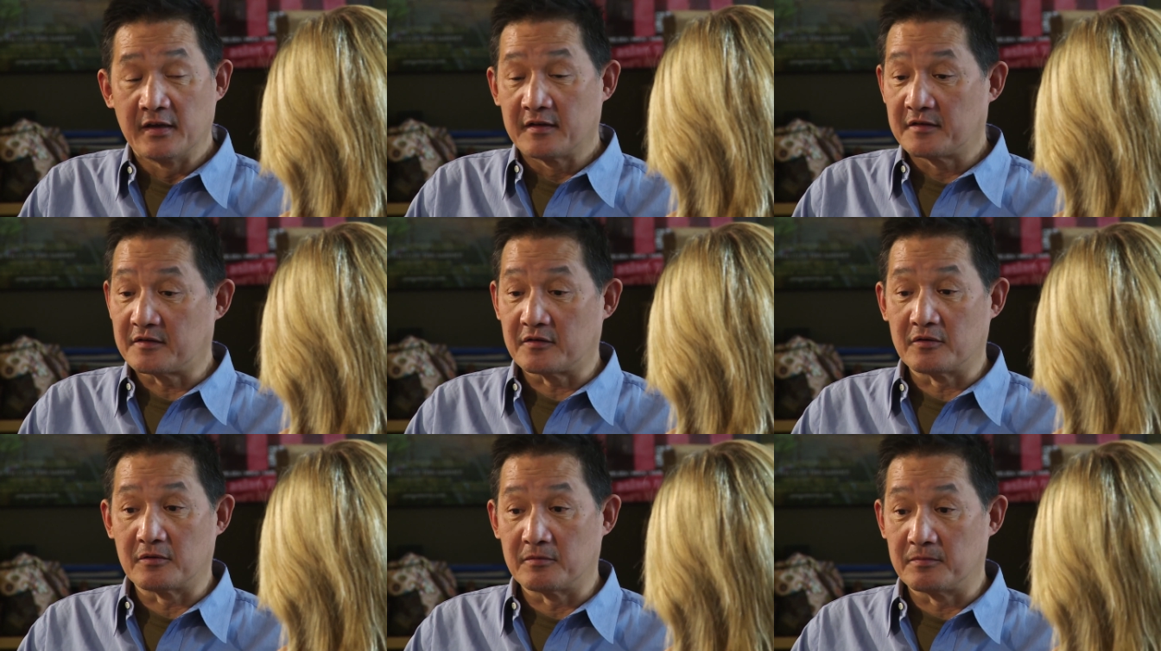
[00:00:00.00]

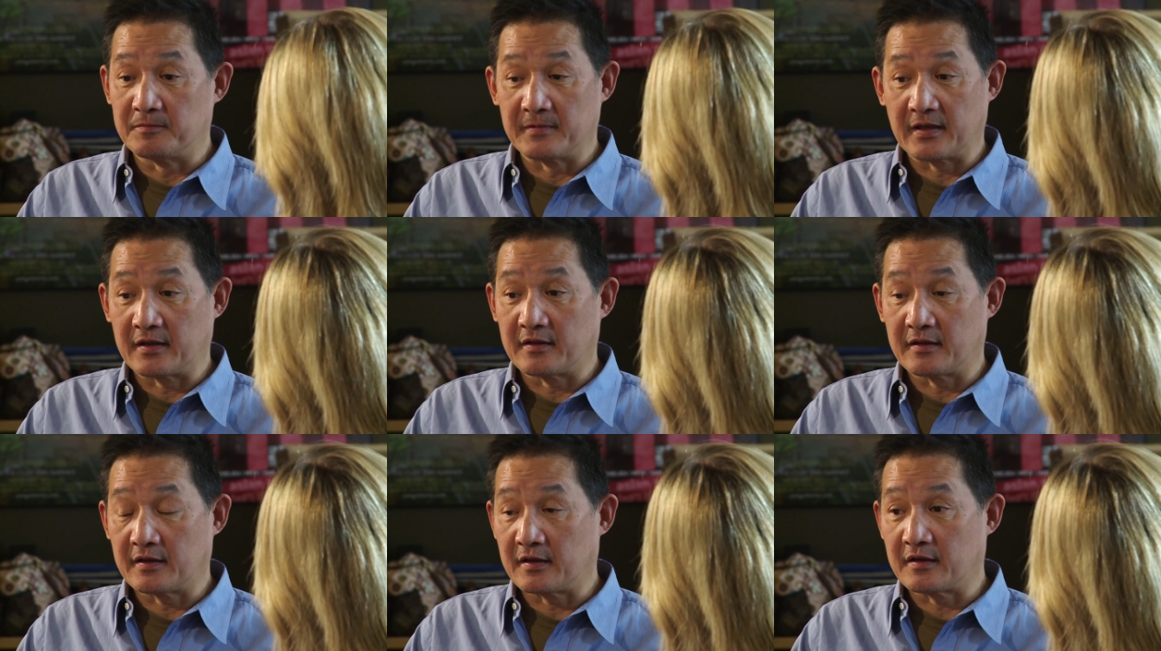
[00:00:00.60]
So, um,
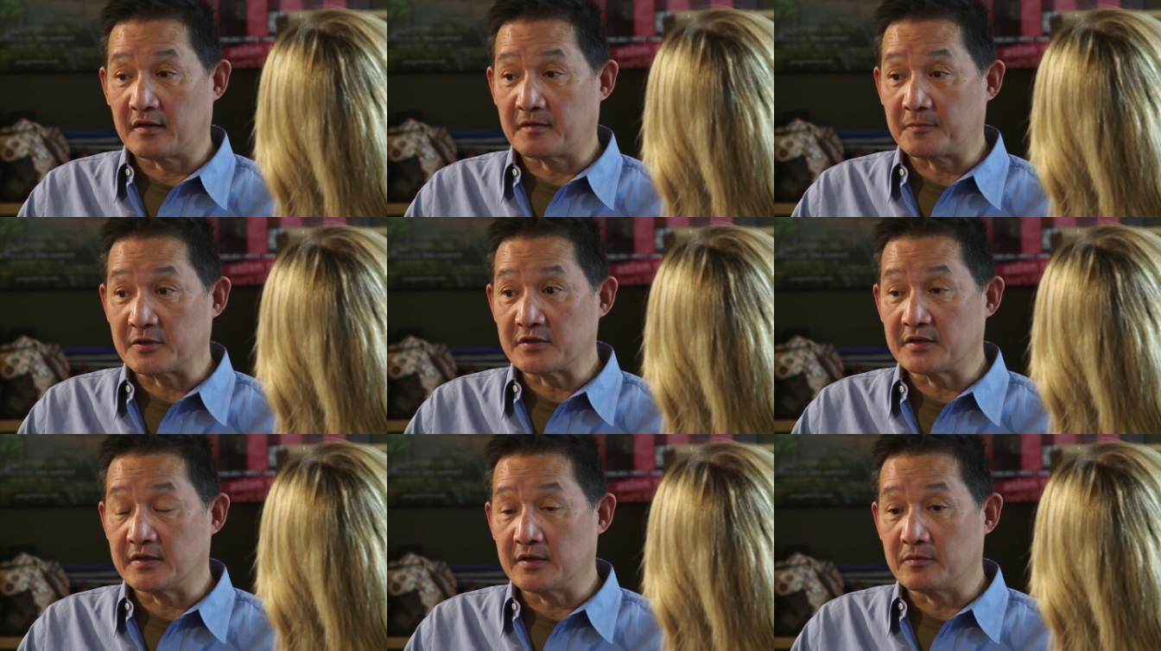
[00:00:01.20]

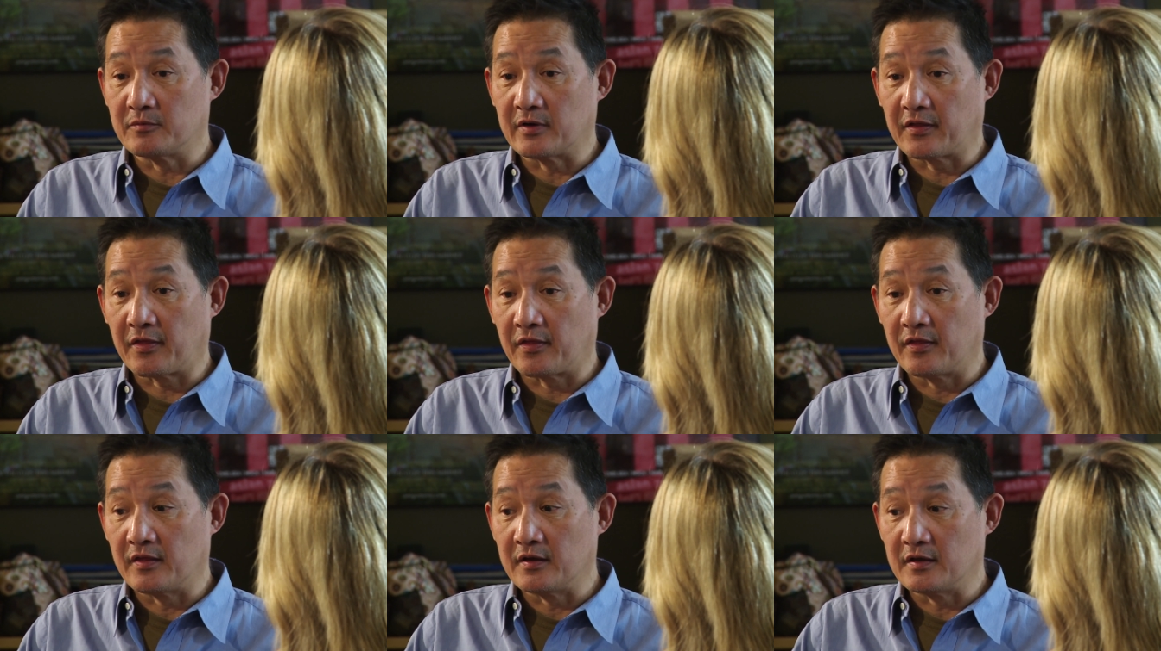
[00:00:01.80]
especially with
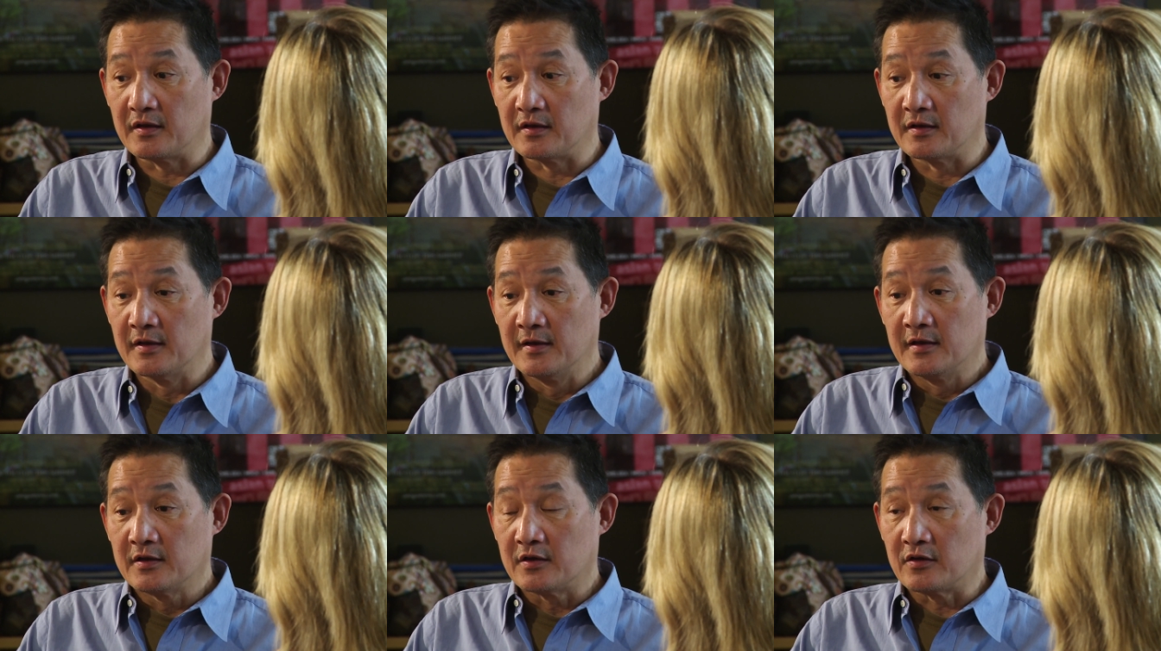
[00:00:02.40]
the
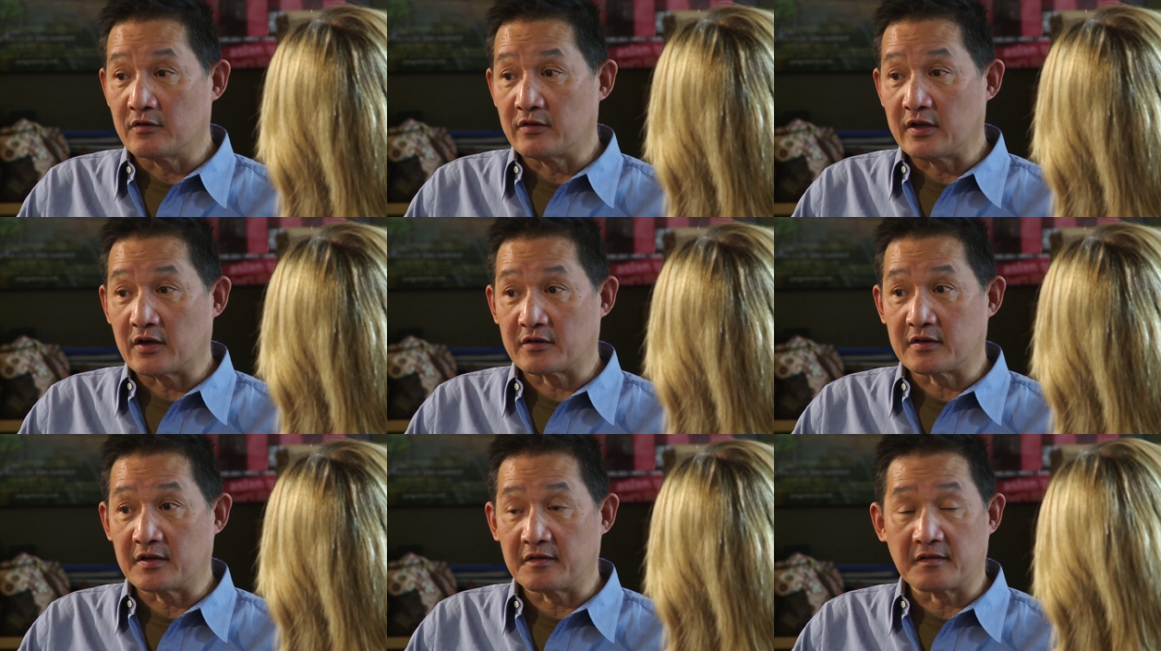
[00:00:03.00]
you know the
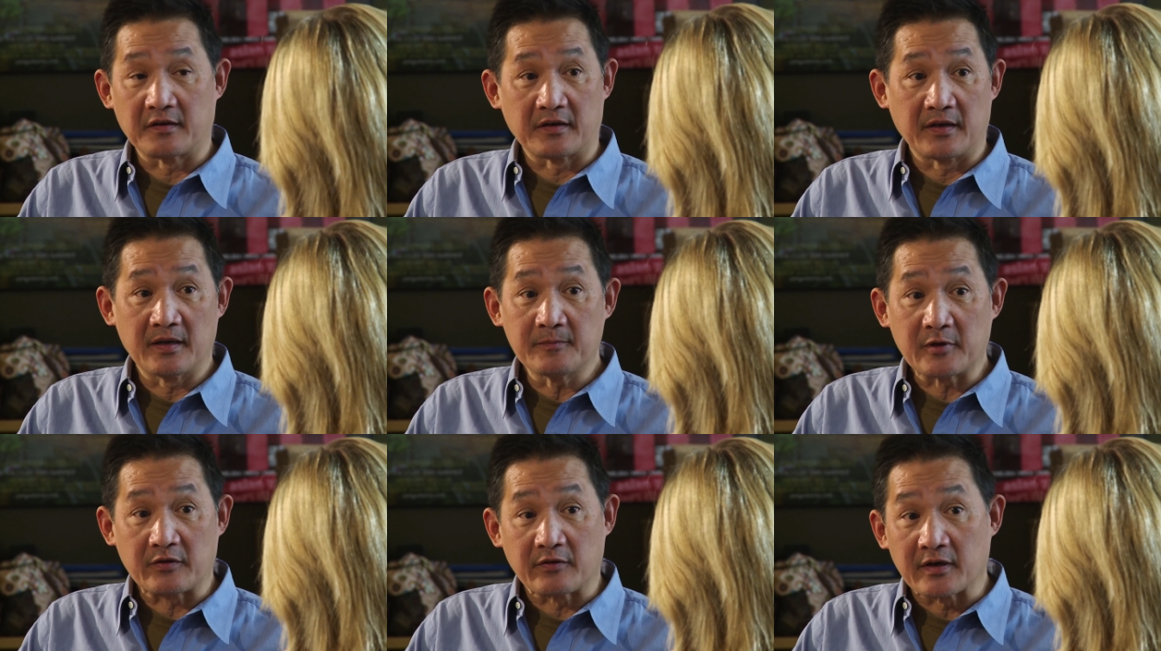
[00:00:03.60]
artistic
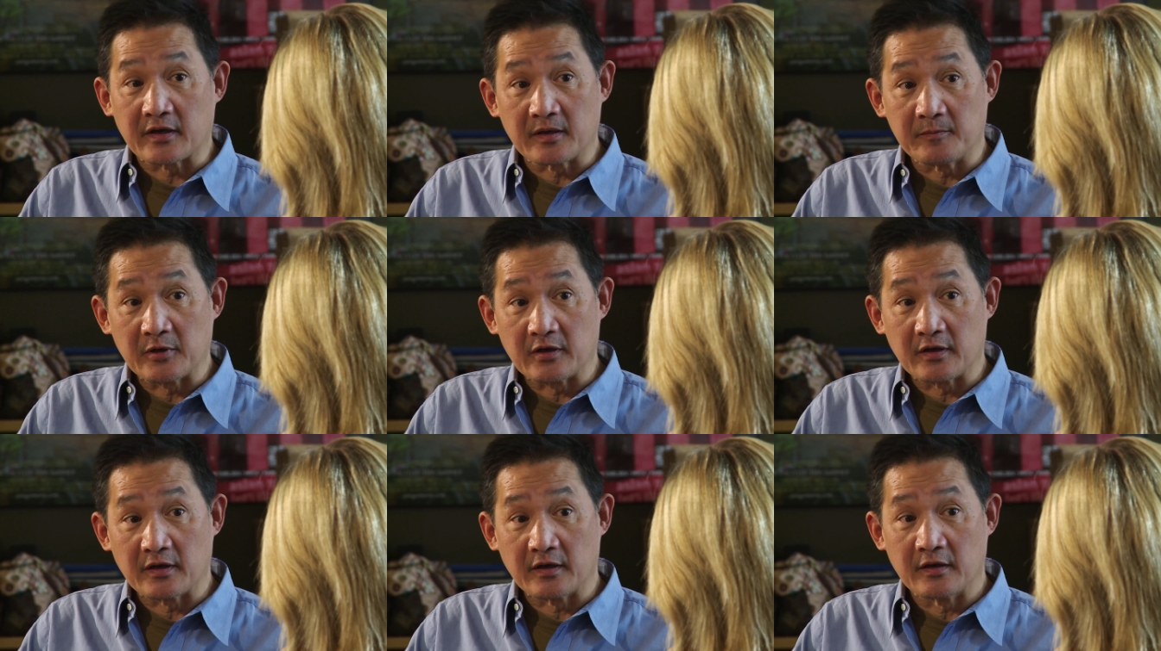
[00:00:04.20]
immigrant
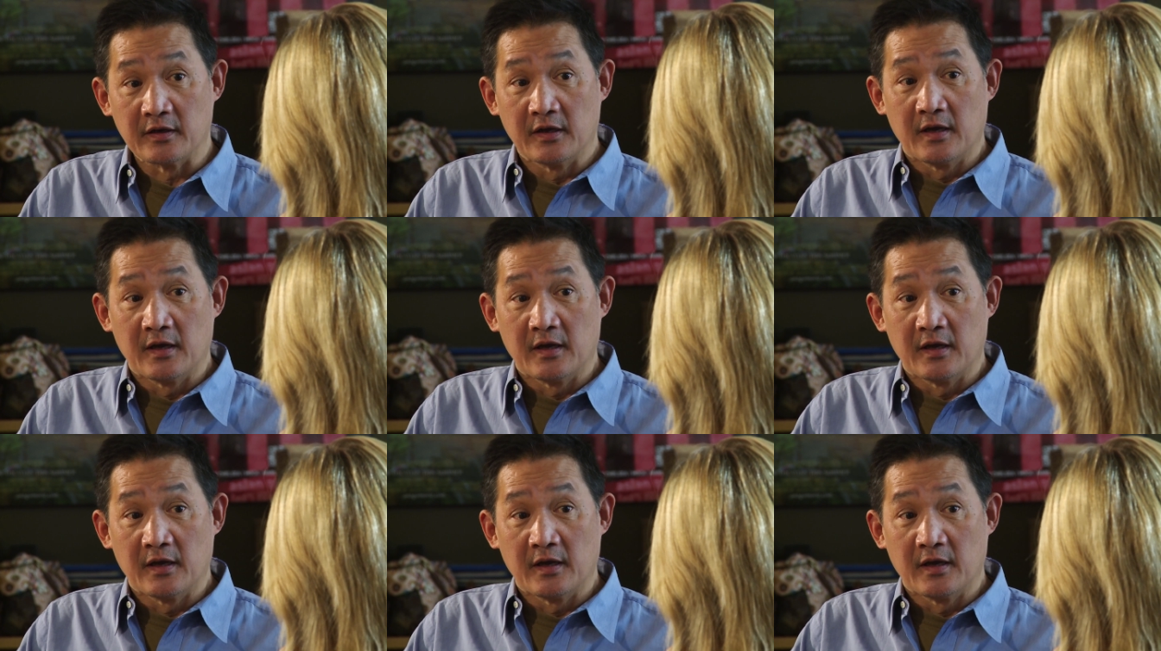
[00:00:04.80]
community,